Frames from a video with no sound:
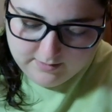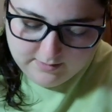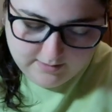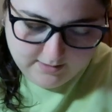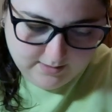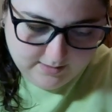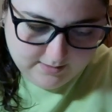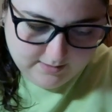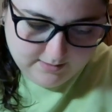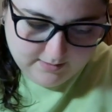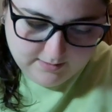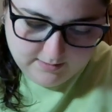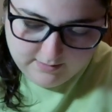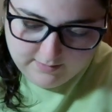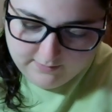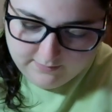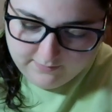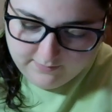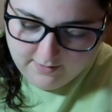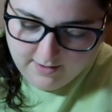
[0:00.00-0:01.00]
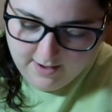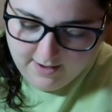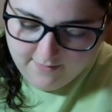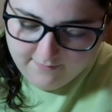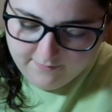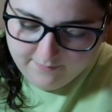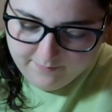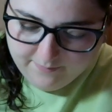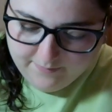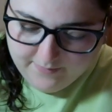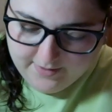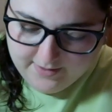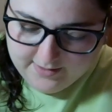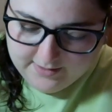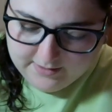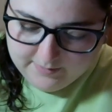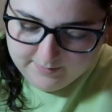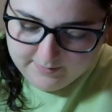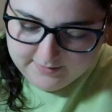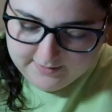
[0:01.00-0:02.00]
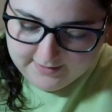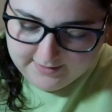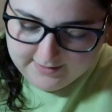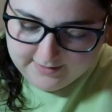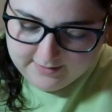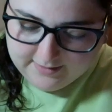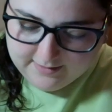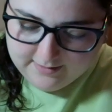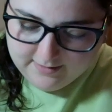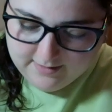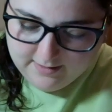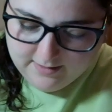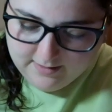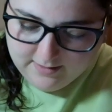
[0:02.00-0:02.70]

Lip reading: 10 to the 5 meters per second,